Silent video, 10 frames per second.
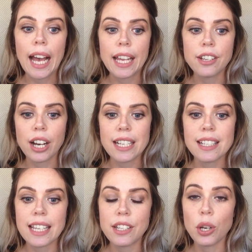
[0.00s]
and I
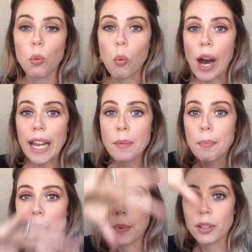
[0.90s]
send a
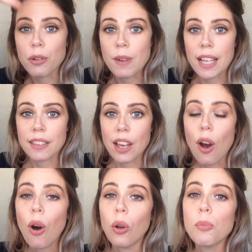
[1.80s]
white bubble around their
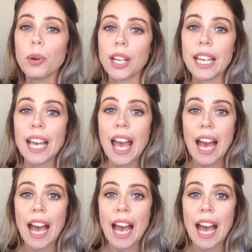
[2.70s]
whole body.